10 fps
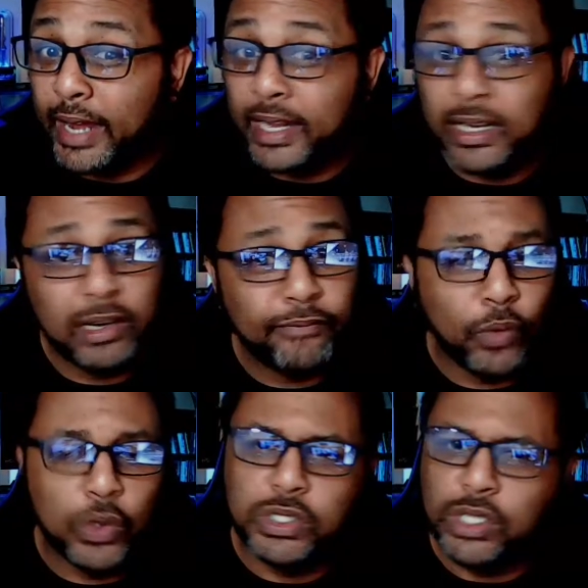And then the
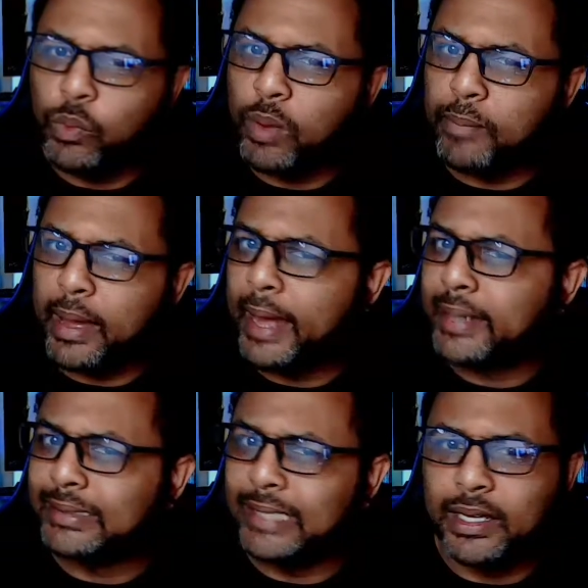first year went by, and the
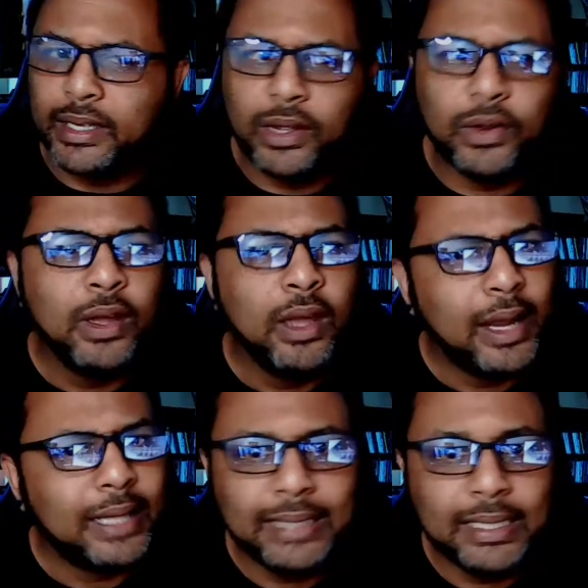second year, and I
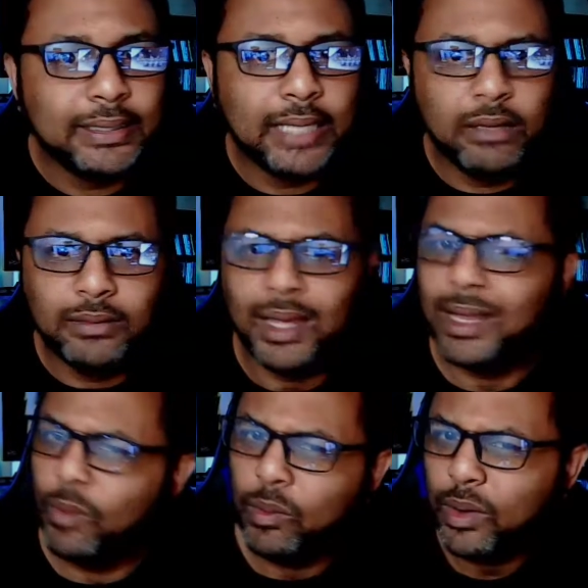said the same thing, like,
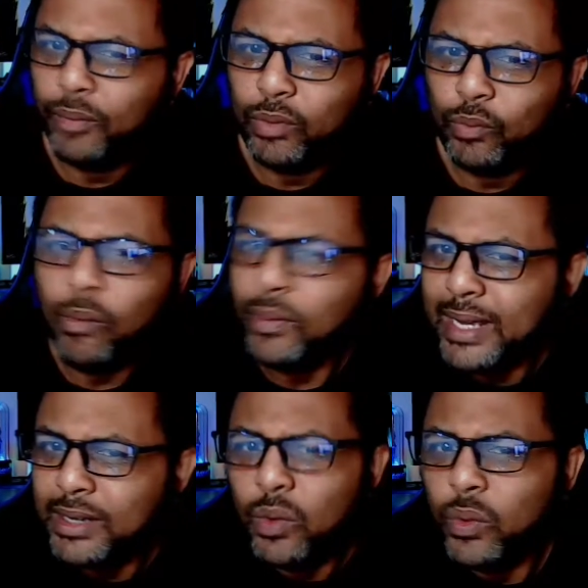what were they
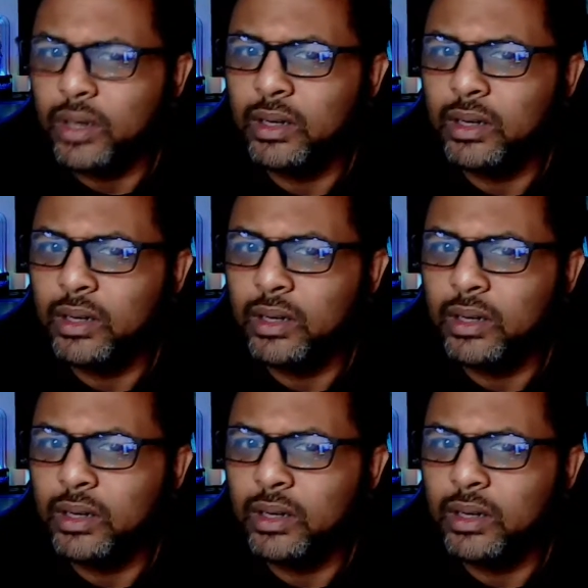doing?